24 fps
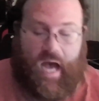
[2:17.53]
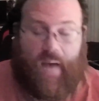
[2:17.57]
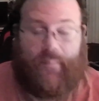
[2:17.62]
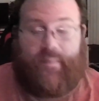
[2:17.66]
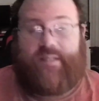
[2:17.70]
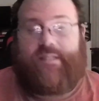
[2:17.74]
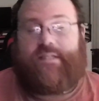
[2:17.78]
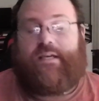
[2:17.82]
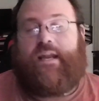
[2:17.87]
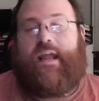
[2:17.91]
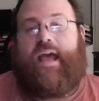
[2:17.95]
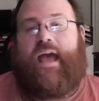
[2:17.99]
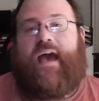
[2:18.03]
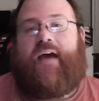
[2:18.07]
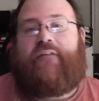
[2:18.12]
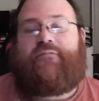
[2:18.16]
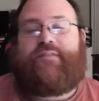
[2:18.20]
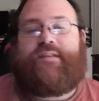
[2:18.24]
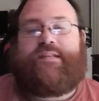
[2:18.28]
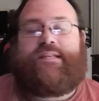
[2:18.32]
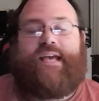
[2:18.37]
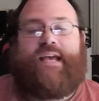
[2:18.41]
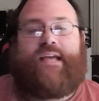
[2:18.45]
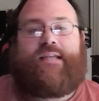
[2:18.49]
He's going to have
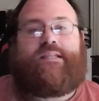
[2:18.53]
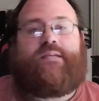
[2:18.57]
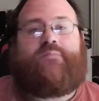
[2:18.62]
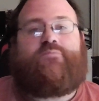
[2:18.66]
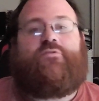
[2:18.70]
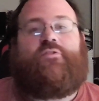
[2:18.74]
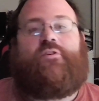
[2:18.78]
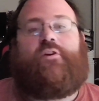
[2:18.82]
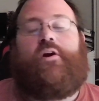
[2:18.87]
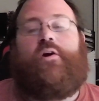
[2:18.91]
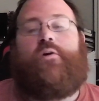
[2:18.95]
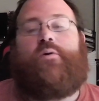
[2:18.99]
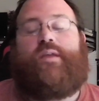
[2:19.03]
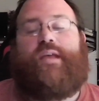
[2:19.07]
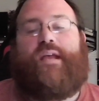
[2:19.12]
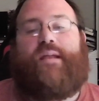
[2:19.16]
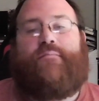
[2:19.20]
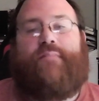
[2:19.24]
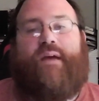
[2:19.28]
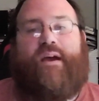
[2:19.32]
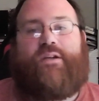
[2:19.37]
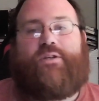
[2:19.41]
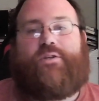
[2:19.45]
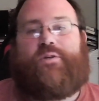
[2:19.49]
to take some
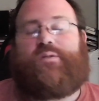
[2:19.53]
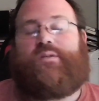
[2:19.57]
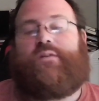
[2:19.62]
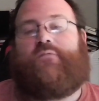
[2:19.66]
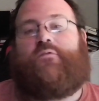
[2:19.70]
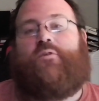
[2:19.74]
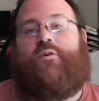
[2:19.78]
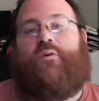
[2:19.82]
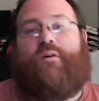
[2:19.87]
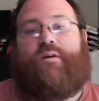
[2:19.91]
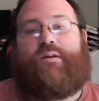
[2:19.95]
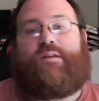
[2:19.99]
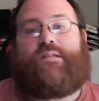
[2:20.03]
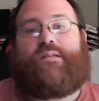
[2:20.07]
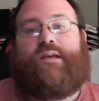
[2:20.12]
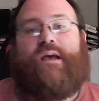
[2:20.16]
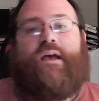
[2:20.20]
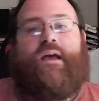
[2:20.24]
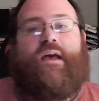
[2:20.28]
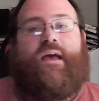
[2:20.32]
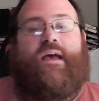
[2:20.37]
draconian measures, of course.